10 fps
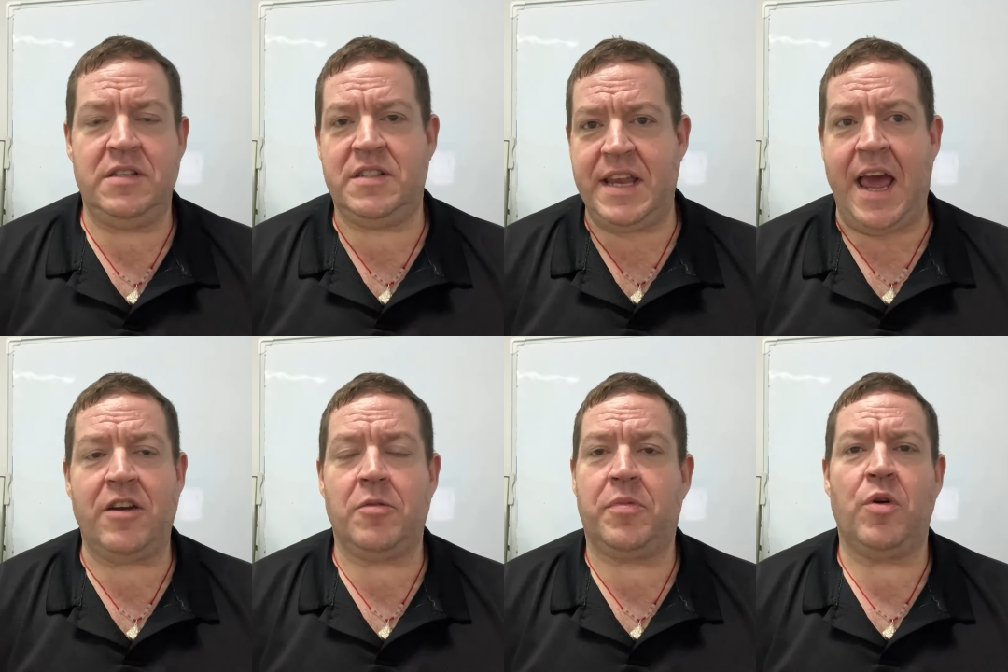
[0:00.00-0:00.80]

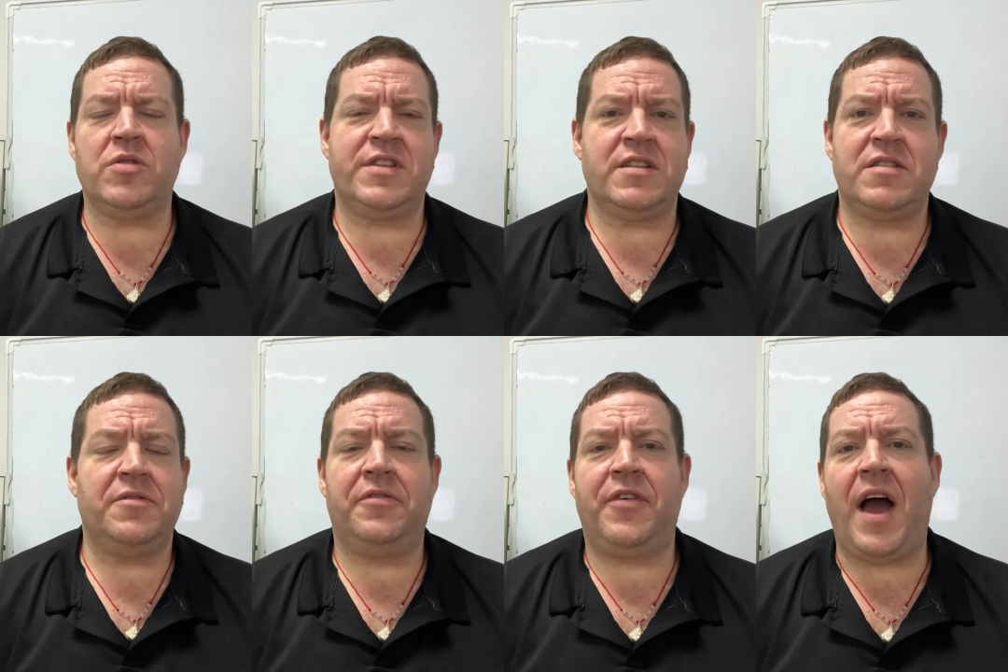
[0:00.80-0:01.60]
standard process
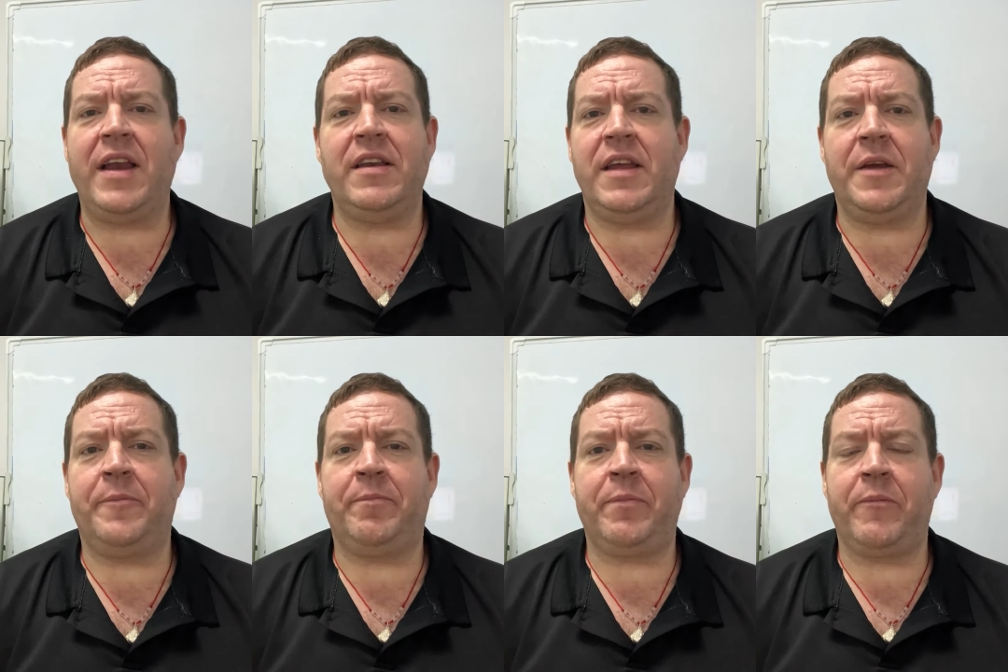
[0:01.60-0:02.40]
of
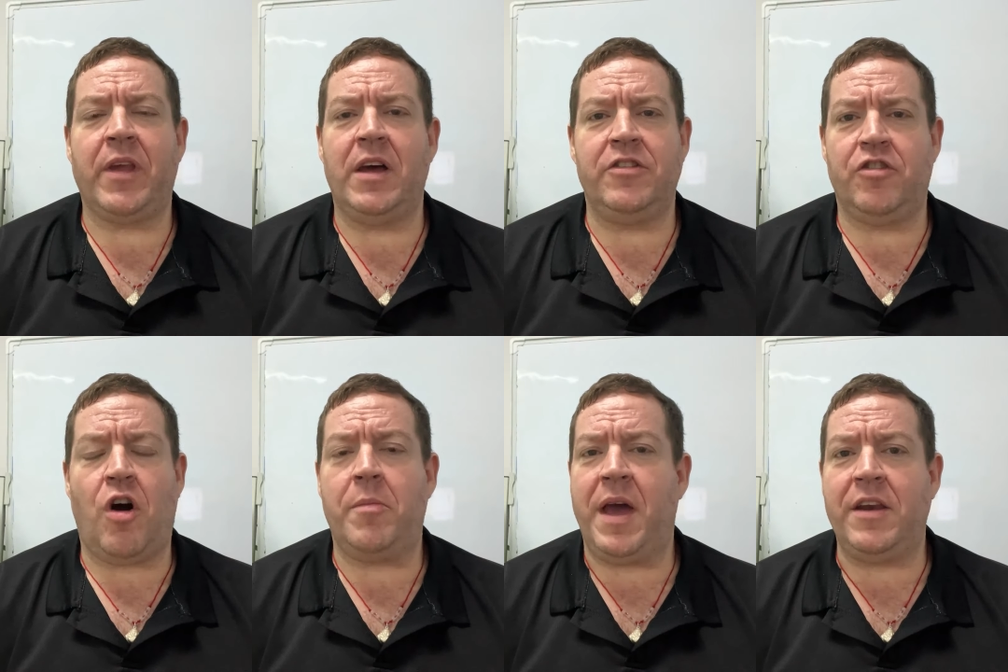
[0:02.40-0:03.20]
finding a
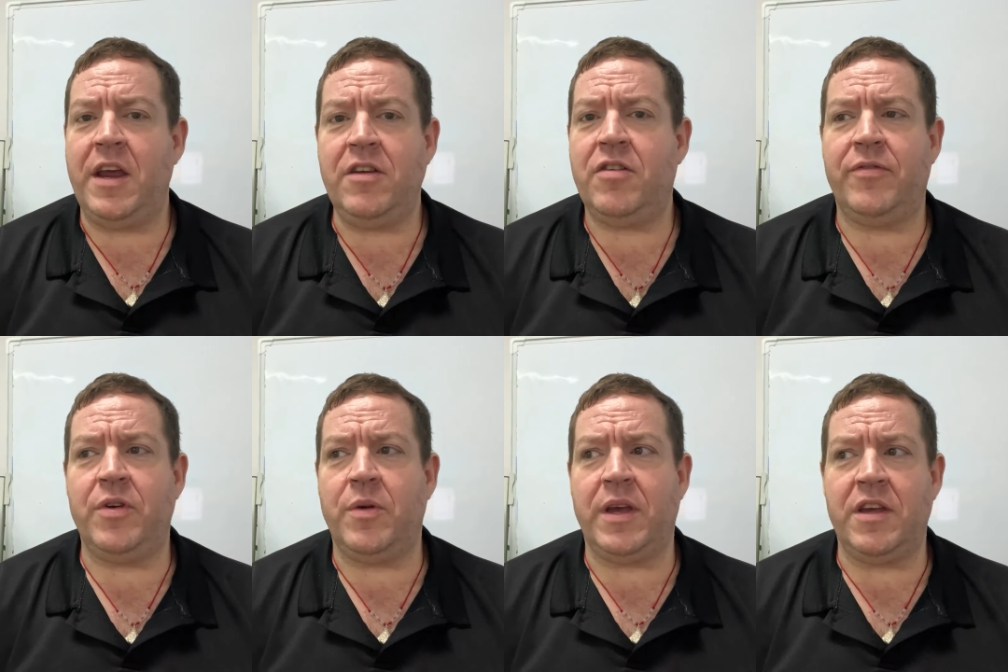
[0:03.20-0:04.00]
job and
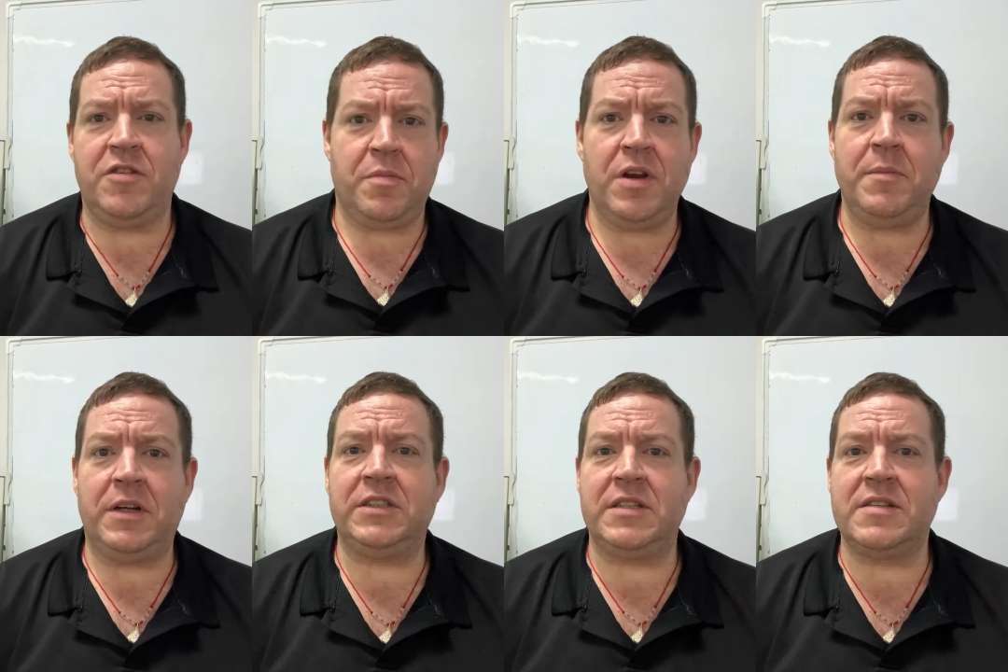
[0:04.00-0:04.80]
interviewing is pretty
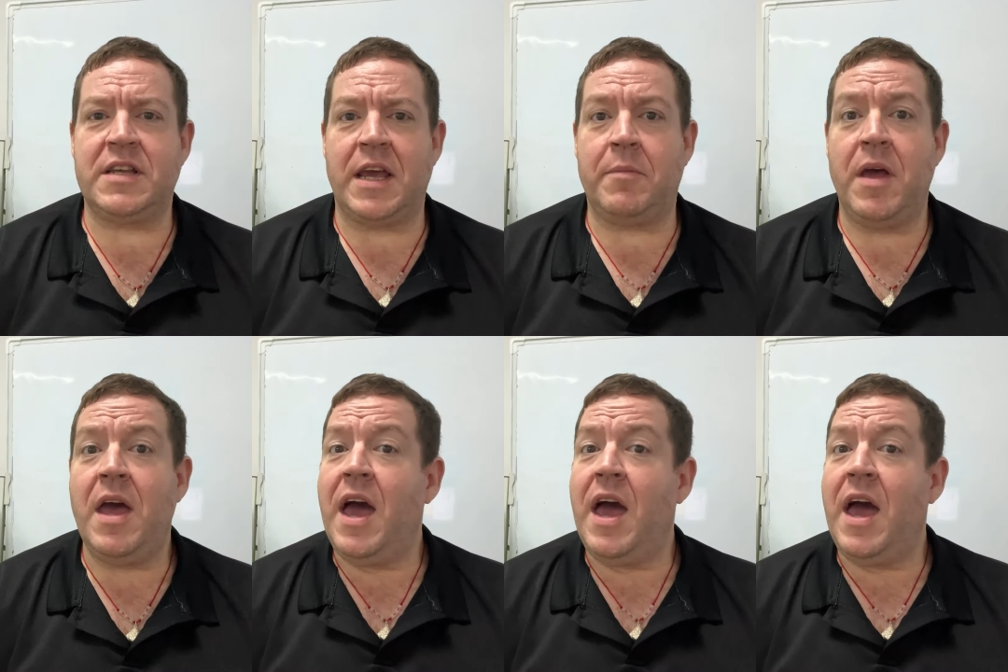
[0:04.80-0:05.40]
much the same.